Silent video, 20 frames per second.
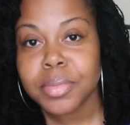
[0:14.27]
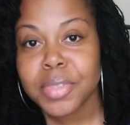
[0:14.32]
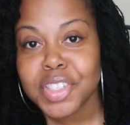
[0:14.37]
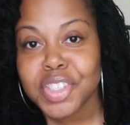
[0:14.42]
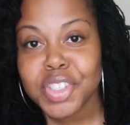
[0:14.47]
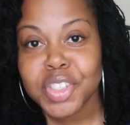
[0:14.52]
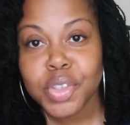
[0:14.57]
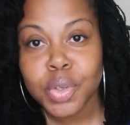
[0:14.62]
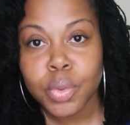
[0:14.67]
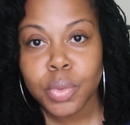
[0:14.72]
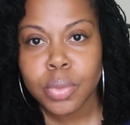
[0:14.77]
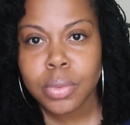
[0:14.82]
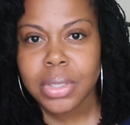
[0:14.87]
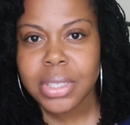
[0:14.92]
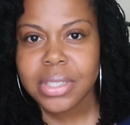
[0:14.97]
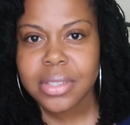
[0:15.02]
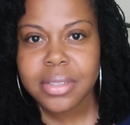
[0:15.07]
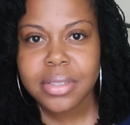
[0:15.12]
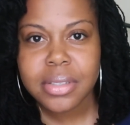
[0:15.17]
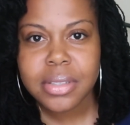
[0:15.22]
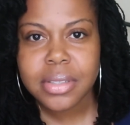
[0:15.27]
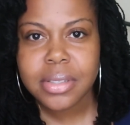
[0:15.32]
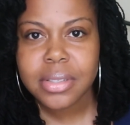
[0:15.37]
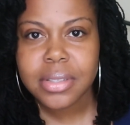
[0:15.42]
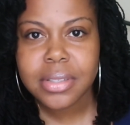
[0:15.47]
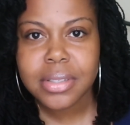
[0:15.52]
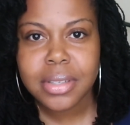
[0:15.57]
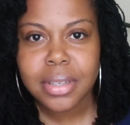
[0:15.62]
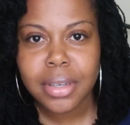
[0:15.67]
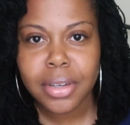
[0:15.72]
So let's
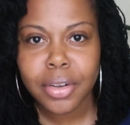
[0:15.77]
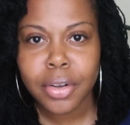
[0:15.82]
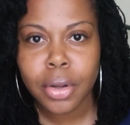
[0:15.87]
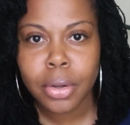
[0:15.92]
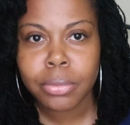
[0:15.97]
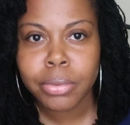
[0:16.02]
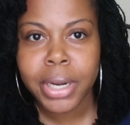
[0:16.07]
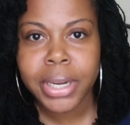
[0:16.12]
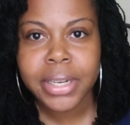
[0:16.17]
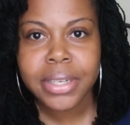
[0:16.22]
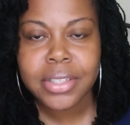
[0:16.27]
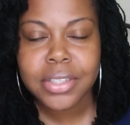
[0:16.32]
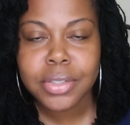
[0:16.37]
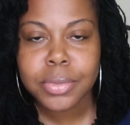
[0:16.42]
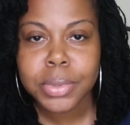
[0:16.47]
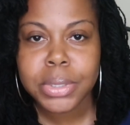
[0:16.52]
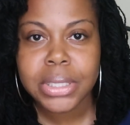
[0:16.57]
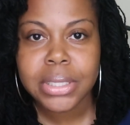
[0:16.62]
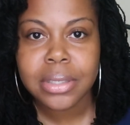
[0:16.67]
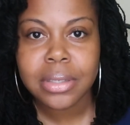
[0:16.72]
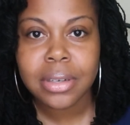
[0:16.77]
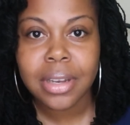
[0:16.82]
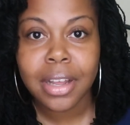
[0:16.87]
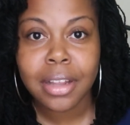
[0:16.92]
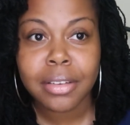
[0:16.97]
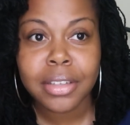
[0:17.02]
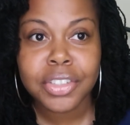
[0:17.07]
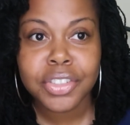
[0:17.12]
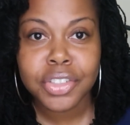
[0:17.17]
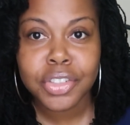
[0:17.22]
just go right into it, and
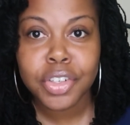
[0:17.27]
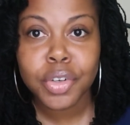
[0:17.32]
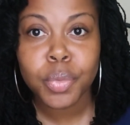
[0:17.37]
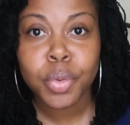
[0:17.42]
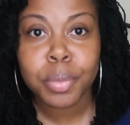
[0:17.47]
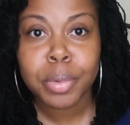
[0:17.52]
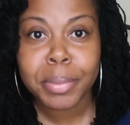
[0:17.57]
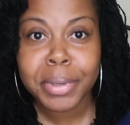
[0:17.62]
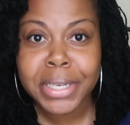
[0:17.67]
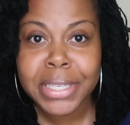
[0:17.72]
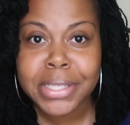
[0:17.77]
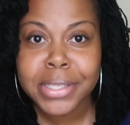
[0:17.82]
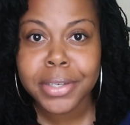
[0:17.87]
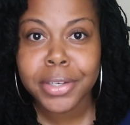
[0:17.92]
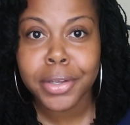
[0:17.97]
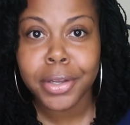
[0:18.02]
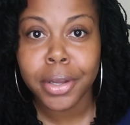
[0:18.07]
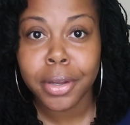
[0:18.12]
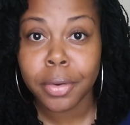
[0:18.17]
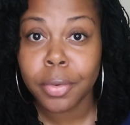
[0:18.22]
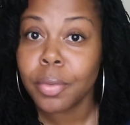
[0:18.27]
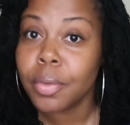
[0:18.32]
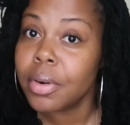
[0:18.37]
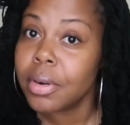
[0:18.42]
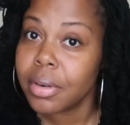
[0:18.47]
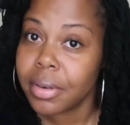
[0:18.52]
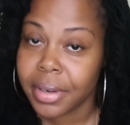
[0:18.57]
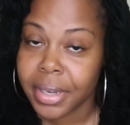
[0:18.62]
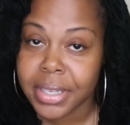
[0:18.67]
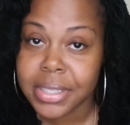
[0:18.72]
I'll let you know where my money's gonna go
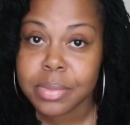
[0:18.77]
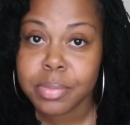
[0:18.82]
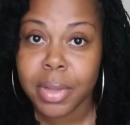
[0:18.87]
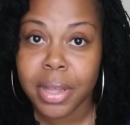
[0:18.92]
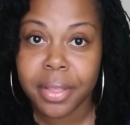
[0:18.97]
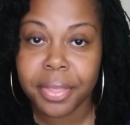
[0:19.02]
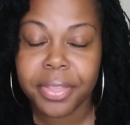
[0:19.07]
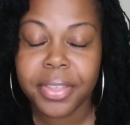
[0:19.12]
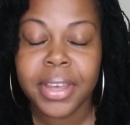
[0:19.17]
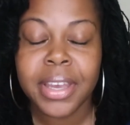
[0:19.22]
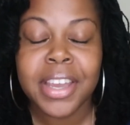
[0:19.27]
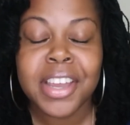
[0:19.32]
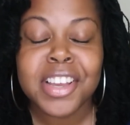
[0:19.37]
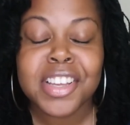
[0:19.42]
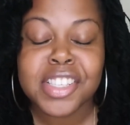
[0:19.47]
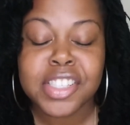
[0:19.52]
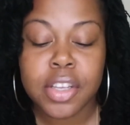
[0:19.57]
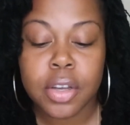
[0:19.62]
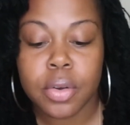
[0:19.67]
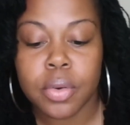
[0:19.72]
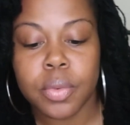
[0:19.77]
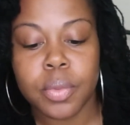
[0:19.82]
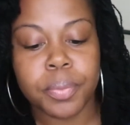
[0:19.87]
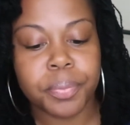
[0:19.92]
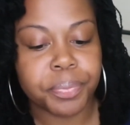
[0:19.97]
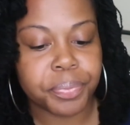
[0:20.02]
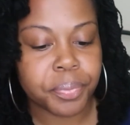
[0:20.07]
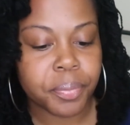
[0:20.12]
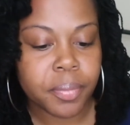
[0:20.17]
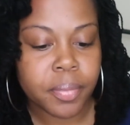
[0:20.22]
next month. So
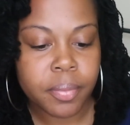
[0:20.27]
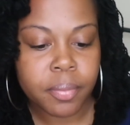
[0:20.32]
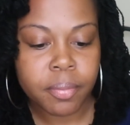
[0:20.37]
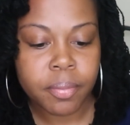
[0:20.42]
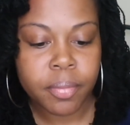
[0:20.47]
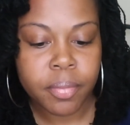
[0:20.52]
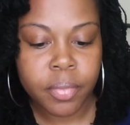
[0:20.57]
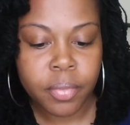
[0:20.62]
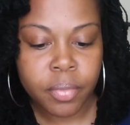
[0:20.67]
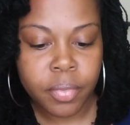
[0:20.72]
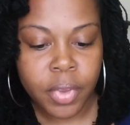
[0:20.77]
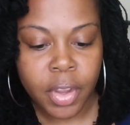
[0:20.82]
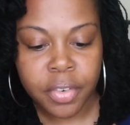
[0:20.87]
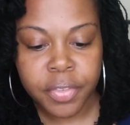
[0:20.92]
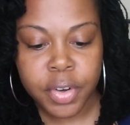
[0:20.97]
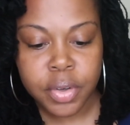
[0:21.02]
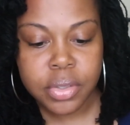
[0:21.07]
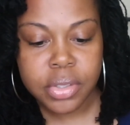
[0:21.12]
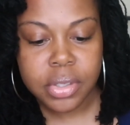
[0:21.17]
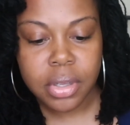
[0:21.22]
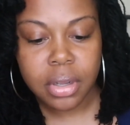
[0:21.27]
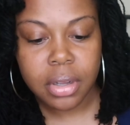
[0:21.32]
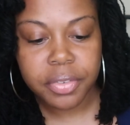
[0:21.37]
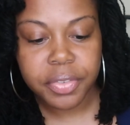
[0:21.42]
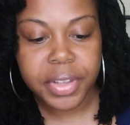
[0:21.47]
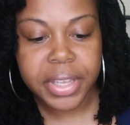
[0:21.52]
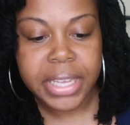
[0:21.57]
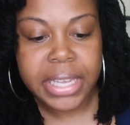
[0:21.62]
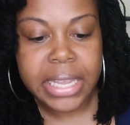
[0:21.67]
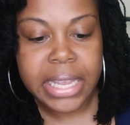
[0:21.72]
first off,
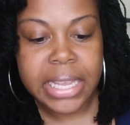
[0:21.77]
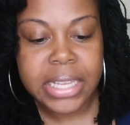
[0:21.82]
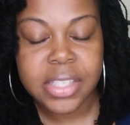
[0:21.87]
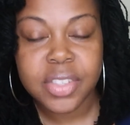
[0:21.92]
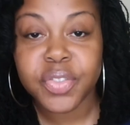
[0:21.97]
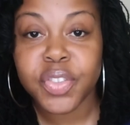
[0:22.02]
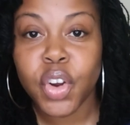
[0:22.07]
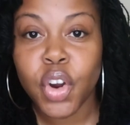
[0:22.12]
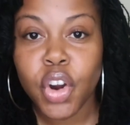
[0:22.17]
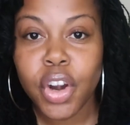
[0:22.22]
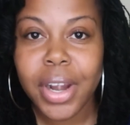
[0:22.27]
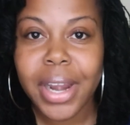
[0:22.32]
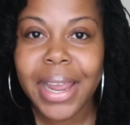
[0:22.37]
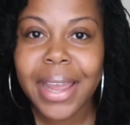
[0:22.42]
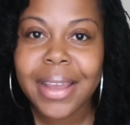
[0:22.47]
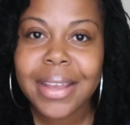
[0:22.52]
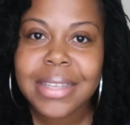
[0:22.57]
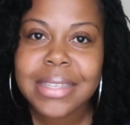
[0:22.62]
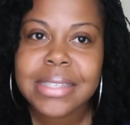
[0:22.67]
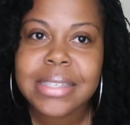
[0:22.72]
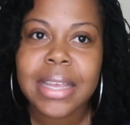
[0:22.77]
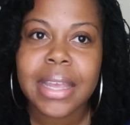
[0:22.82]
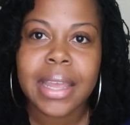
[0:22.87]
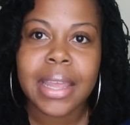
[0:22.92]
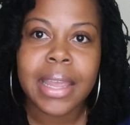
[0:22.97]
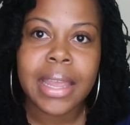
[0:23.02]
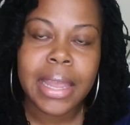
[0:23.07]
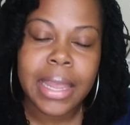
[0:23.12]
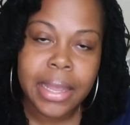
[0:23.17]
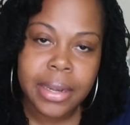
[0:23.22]
as far as
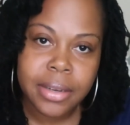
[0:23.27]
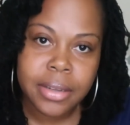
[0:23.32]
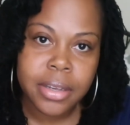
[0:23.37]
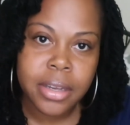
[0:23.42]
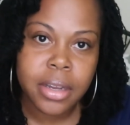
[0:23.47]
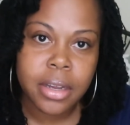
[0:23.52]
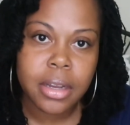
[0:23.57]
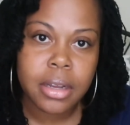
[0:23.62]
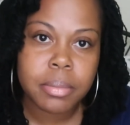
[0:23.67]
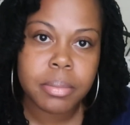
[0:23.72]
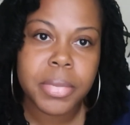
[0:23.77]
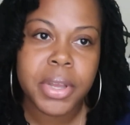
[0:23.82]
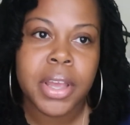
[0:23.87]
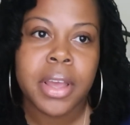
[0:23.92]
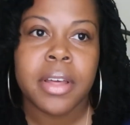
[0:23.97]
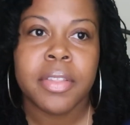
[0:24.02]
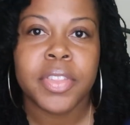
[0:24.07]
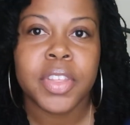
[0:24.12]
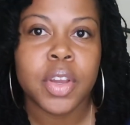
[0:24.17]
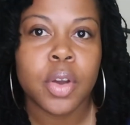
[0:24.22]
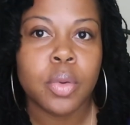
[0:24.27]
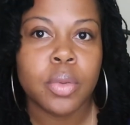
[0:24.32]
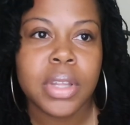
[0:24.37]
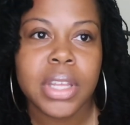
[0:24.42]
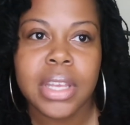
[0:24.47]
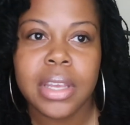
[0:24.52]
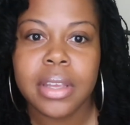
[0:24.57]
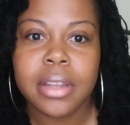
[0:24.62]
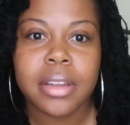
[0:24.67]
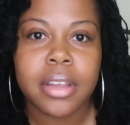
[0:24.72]
income, the
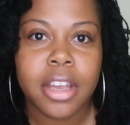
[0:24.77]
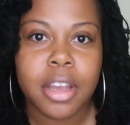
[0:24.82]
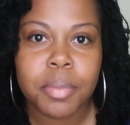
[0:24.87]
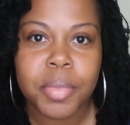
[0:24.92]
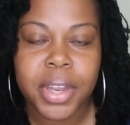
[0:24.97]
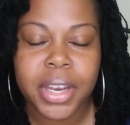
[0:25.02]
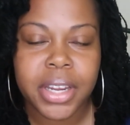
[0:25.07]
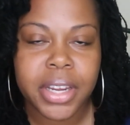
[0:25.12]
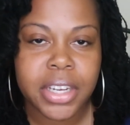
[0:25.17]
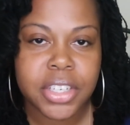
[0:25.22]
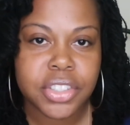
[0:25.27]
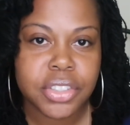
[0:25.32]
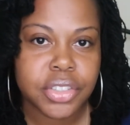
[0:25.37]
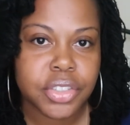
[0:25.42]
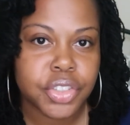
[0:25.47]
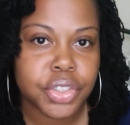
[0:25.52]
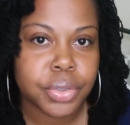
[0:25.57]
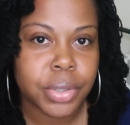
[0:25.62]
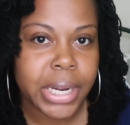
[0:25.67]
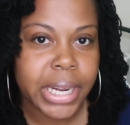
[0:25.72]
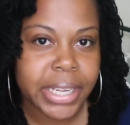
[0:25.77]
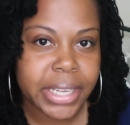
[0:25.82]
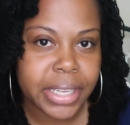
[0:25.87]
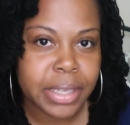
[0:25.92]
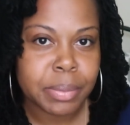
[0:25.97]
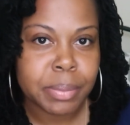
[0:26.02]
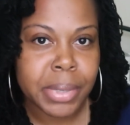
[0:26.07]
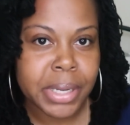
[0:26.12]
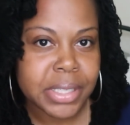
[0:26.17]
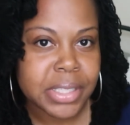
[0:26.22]
only income that I actually track
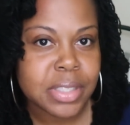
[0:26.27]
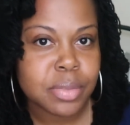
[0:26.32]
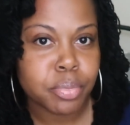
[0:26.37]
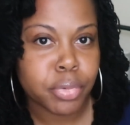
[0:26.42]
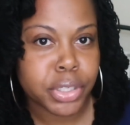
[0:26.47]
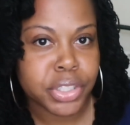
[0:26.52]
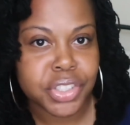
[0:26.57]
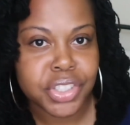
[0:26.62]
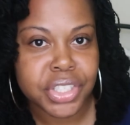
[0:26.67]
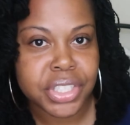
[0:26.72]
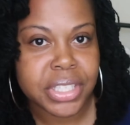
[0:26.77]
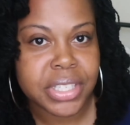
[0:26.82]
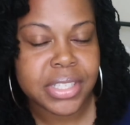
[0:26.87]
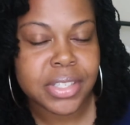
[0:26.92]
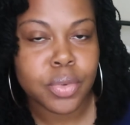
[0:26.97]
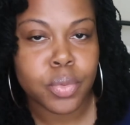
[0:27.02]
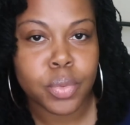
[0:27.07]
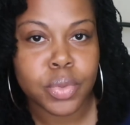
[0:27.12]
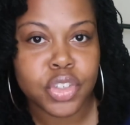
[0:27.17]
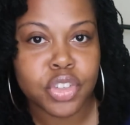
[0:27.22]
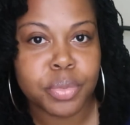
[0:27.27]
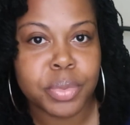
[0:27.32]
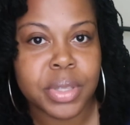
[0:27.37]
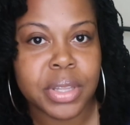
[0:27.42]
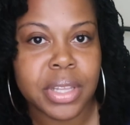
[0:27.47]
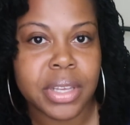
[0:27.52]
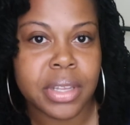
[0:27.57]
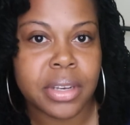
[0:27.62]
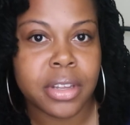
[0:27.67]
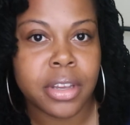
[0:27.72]
in my spreadsheet is going to be
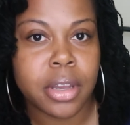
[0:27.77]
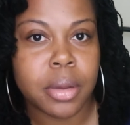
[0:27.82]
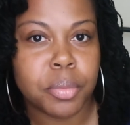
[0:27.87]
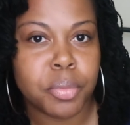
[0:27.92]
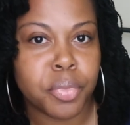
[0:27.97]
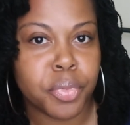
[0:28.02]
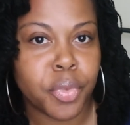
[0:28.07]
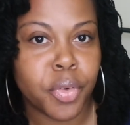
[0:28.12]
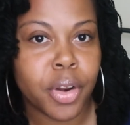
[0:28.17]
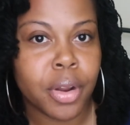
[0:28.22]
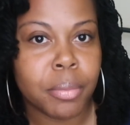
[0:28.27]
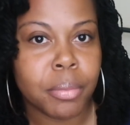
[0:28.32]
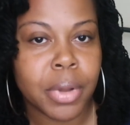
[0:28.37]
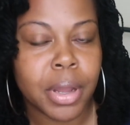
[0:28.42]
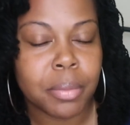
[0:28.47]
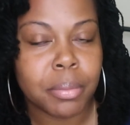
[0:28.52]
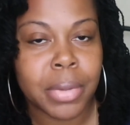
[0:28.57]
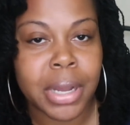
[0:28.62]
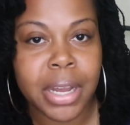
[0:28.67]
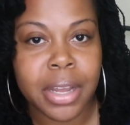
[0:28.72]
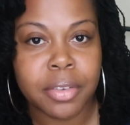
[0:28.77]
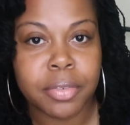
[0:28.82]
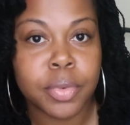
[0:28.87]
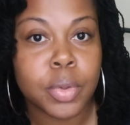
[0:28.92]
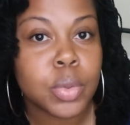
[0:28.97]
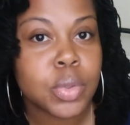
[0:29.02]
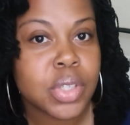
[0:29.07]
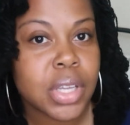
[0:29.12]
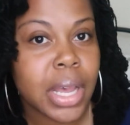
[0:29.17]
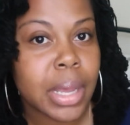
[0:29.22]
the income from my
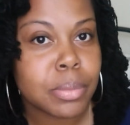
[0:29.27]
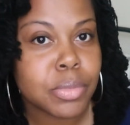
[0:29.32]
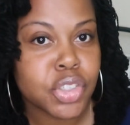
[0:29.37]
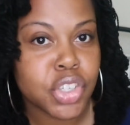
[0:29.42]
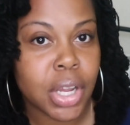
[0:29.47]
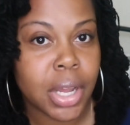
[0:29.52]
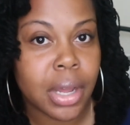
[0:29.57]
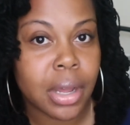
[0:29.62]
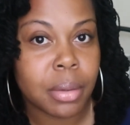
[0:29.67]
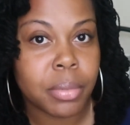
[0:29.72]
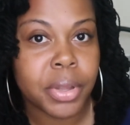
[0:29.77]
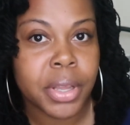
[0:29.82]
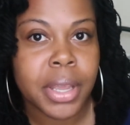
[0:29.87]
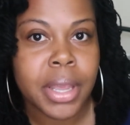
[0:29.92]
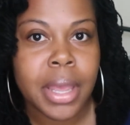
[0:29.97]
full-time job